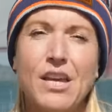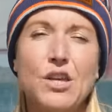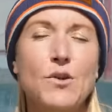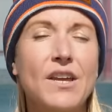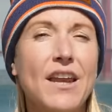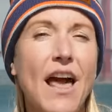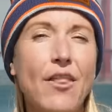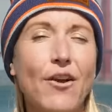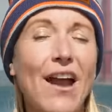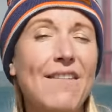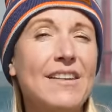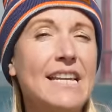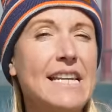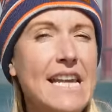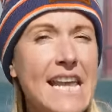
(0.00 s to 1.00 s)
You can either
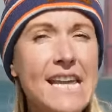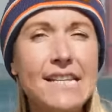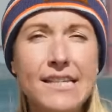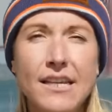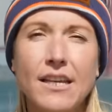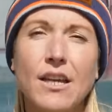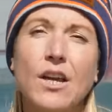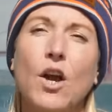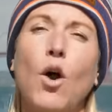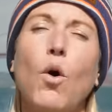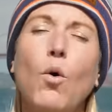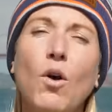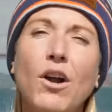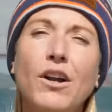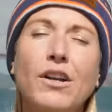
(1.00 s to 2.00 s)
have it neat
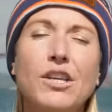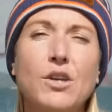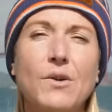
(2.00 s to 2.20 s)
or